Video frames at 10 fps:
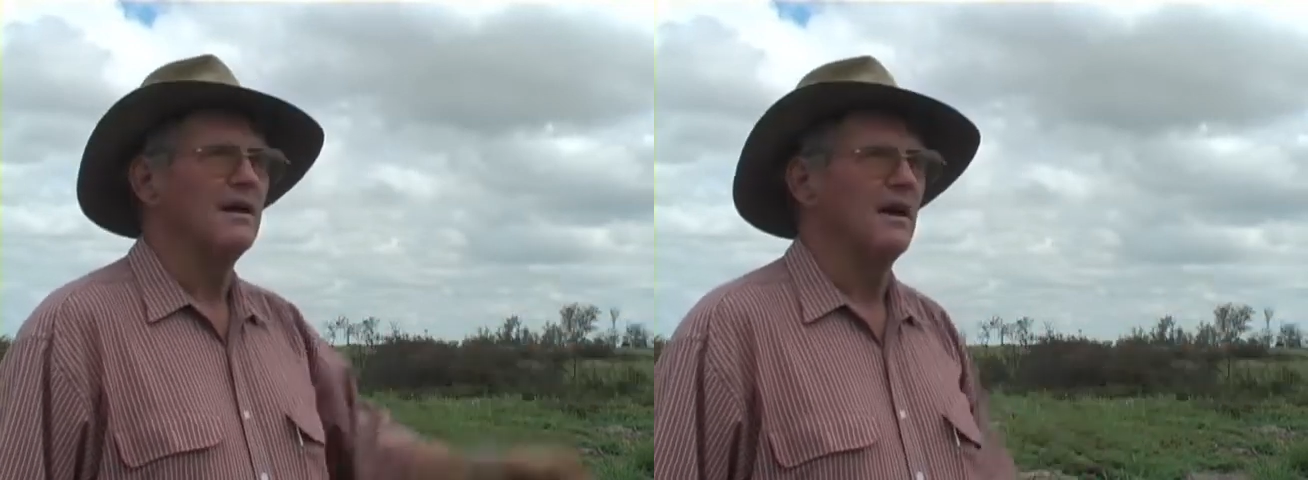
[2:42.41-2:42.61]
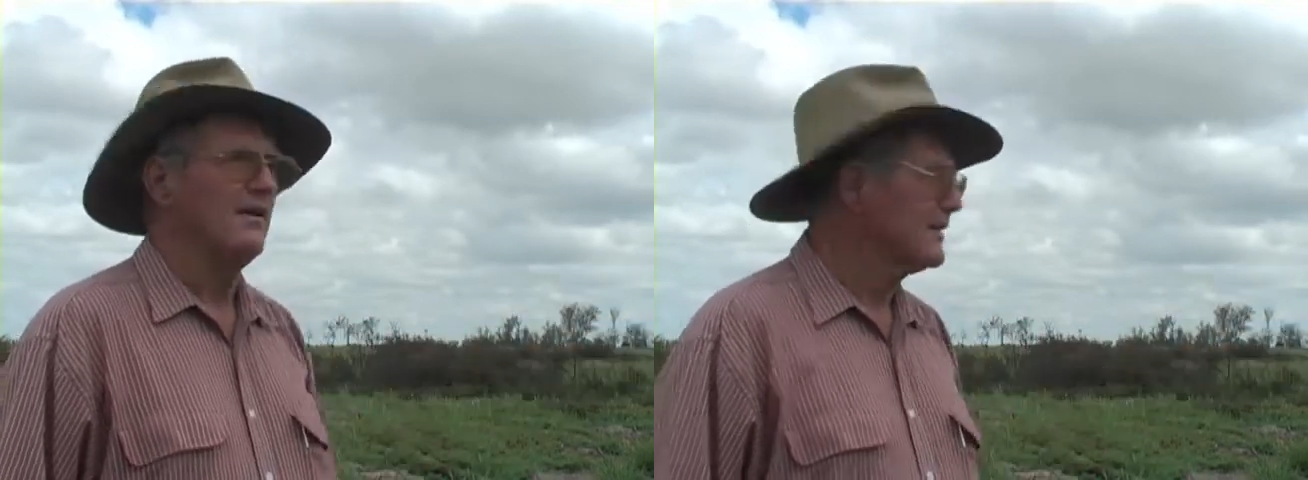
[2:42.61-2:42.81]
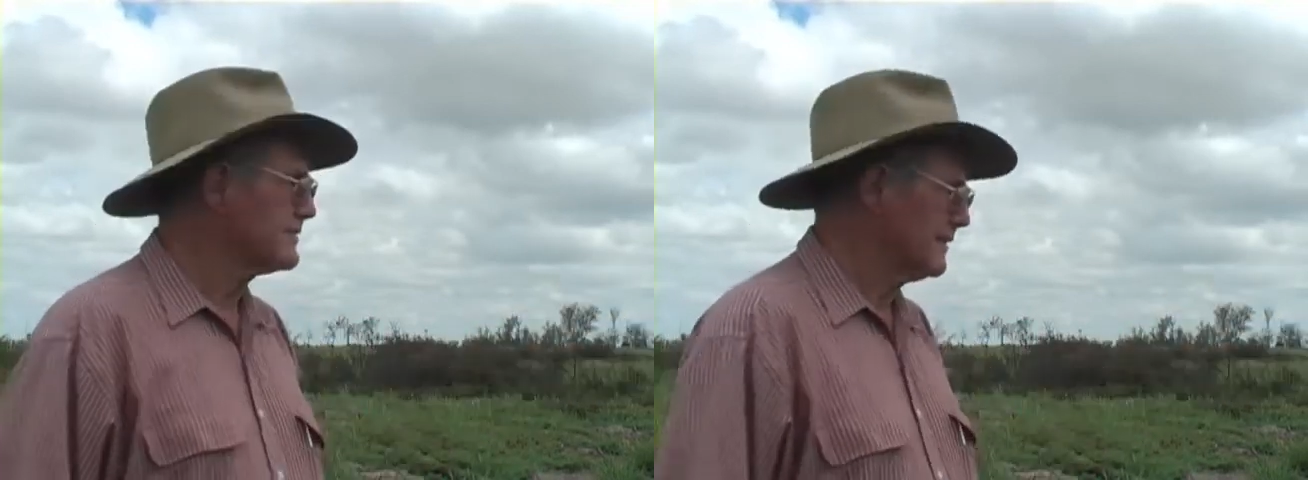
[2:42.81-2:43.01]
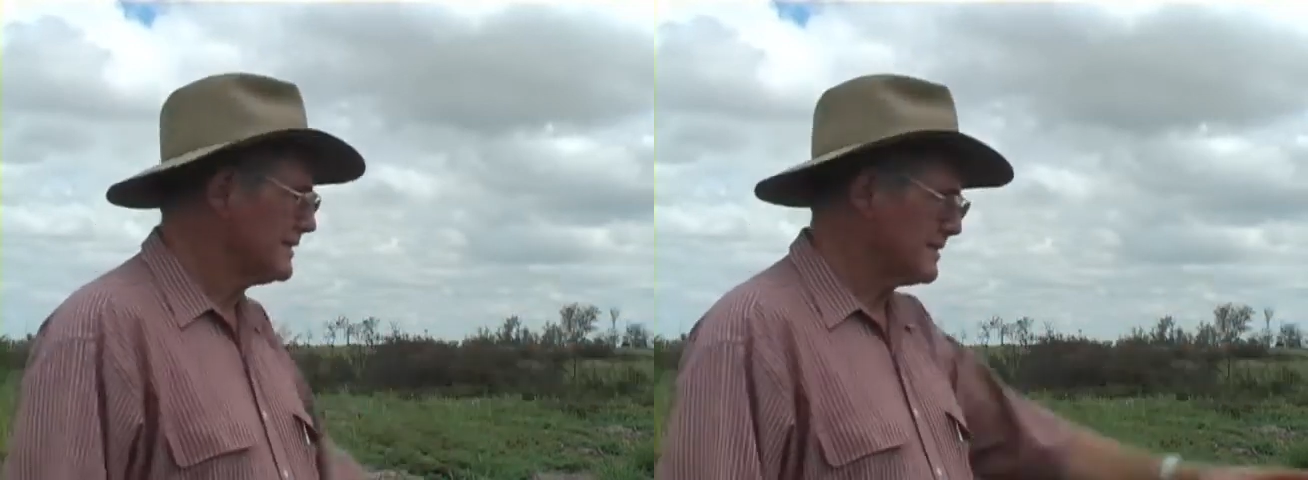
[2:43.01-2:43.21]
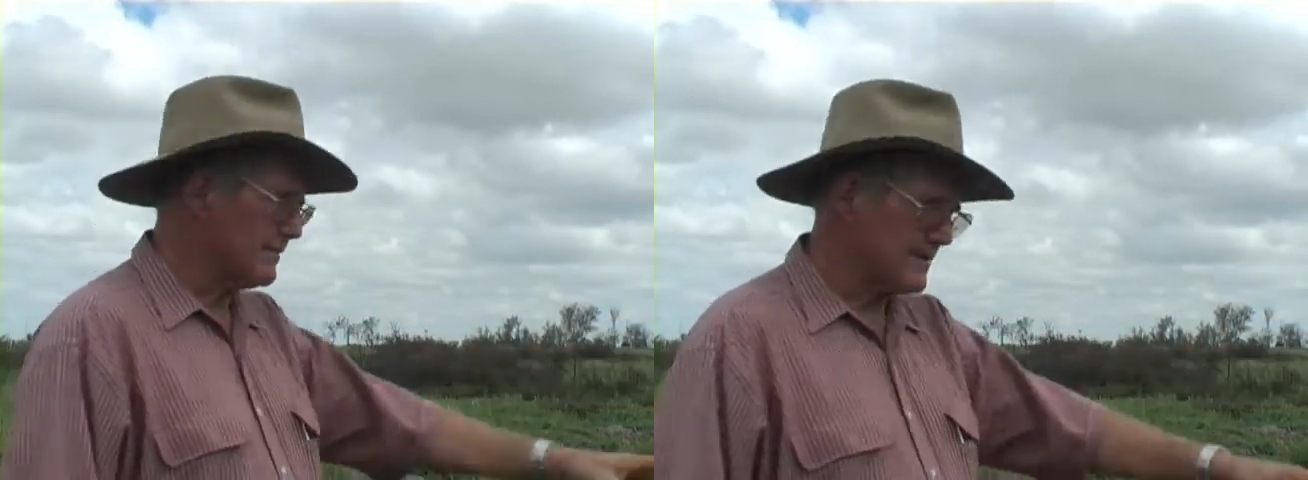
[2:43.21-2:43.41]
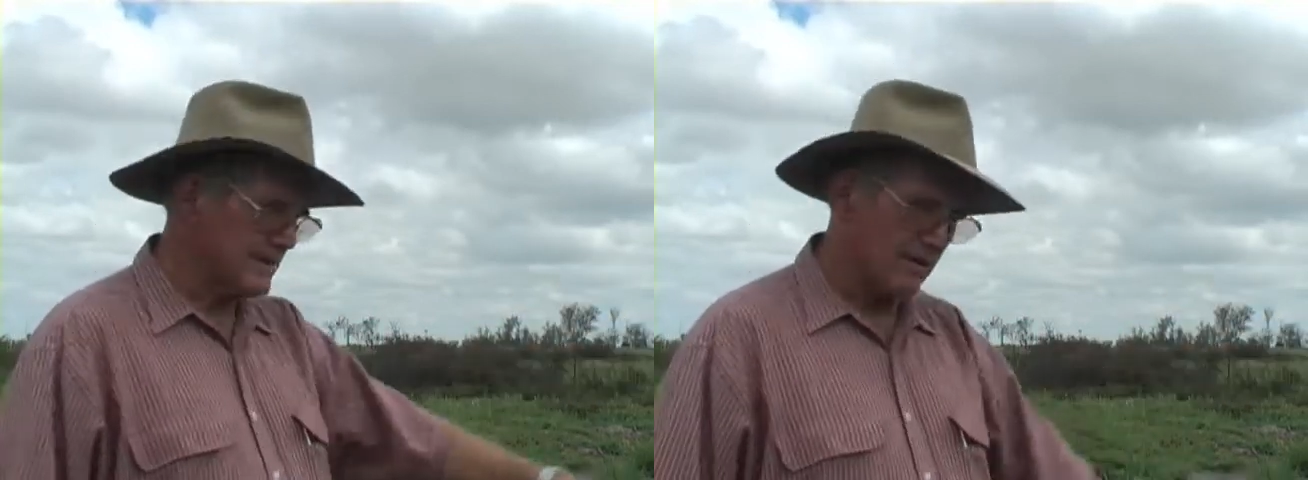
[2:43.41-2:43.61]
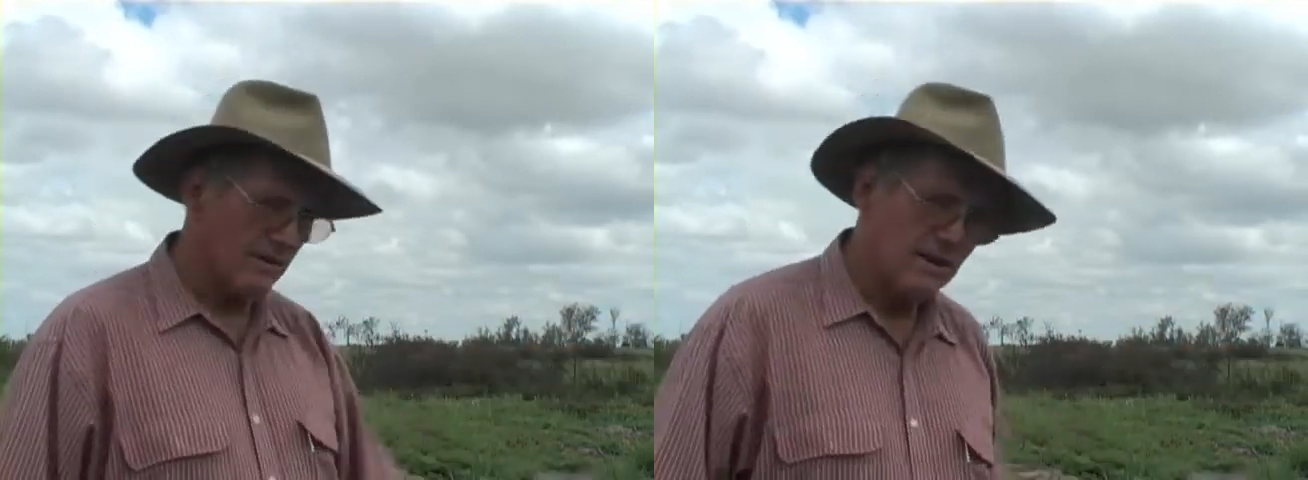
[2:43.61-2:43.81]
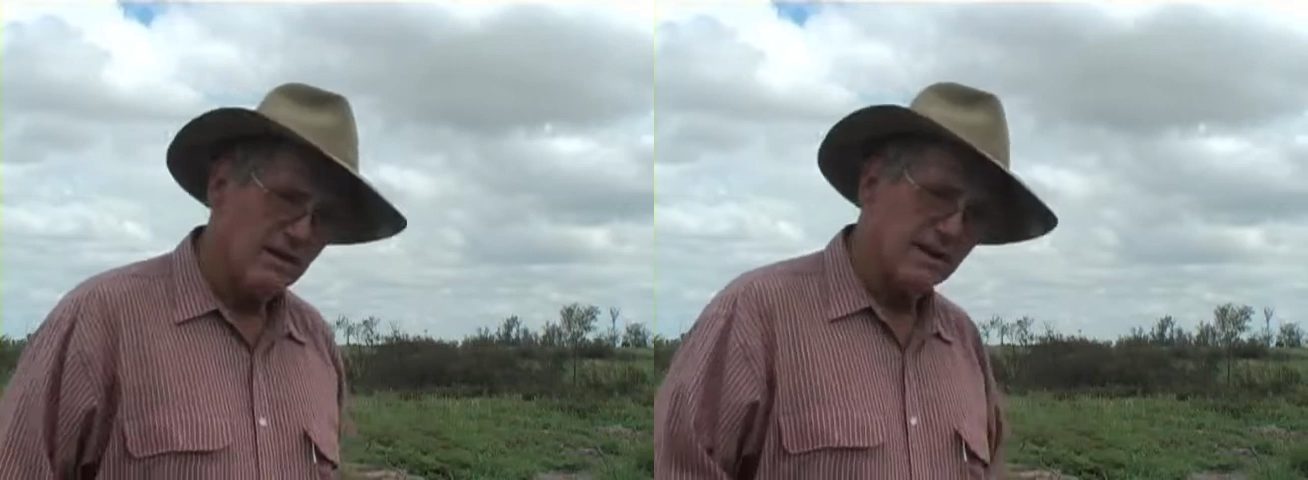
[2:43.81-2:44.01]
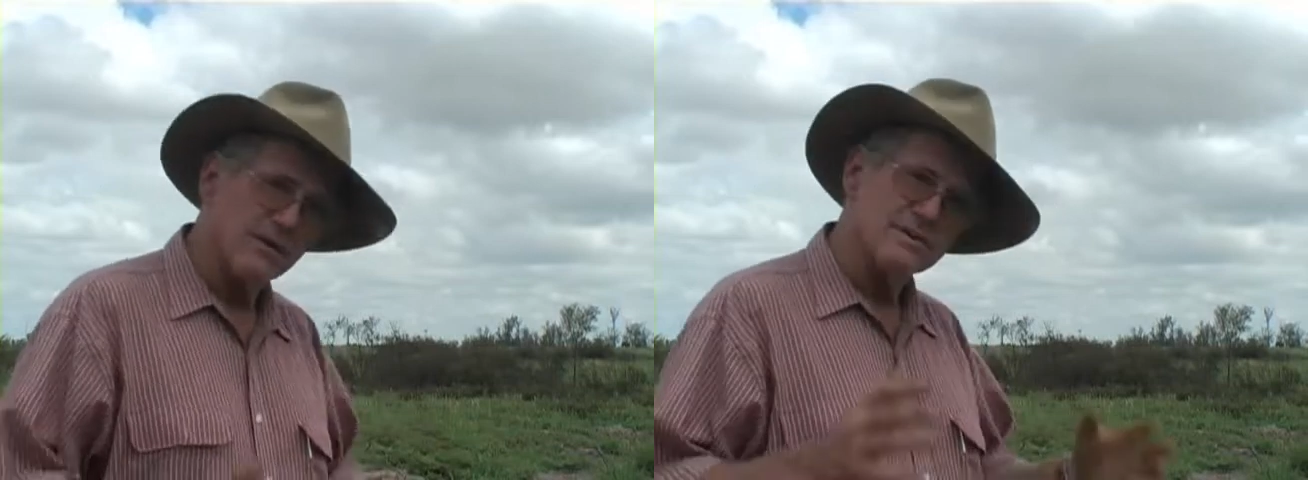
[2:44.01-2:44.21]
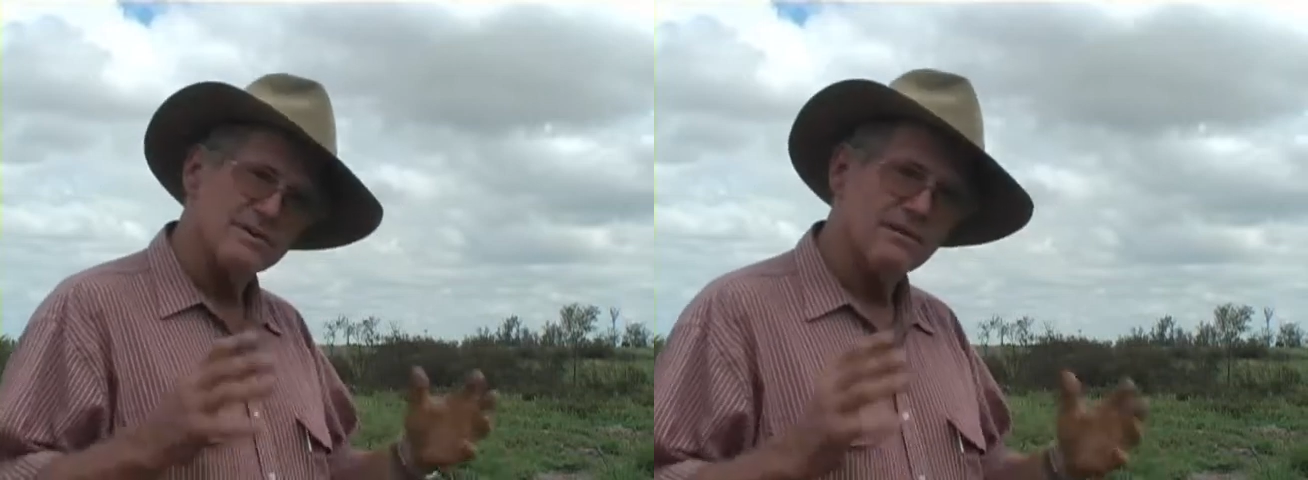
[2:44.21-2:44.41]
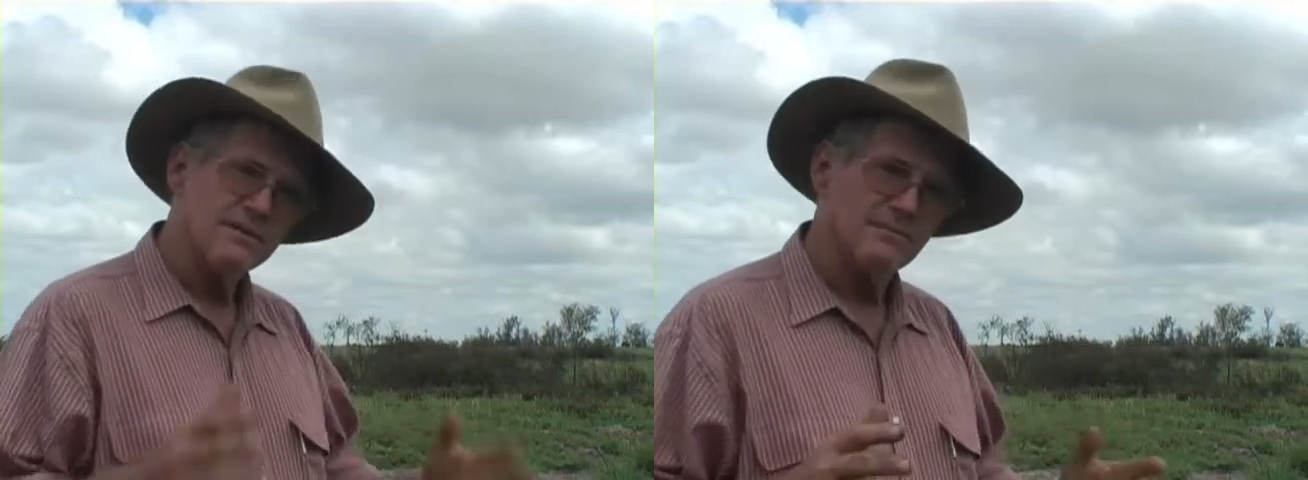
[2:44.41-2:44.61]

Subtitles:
And this is the result. Now the result of the